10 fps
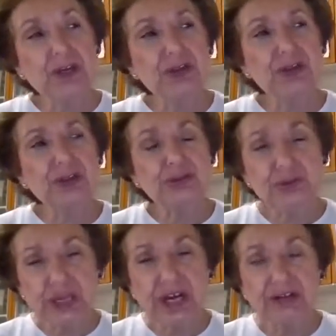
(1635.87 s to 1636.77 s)

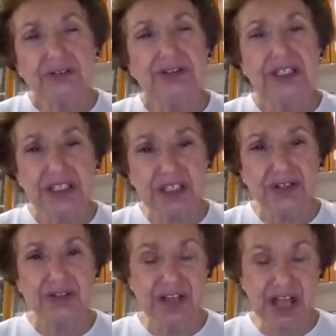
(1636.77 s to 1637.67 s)
300 years
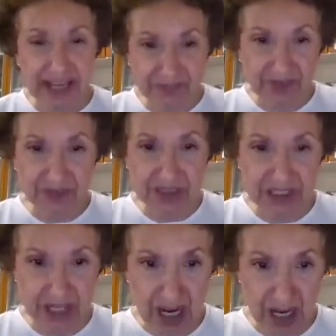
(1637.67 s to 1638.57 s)
after she
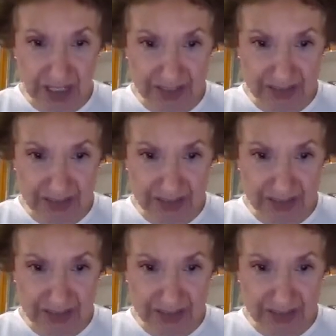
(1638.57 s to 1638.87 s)
died.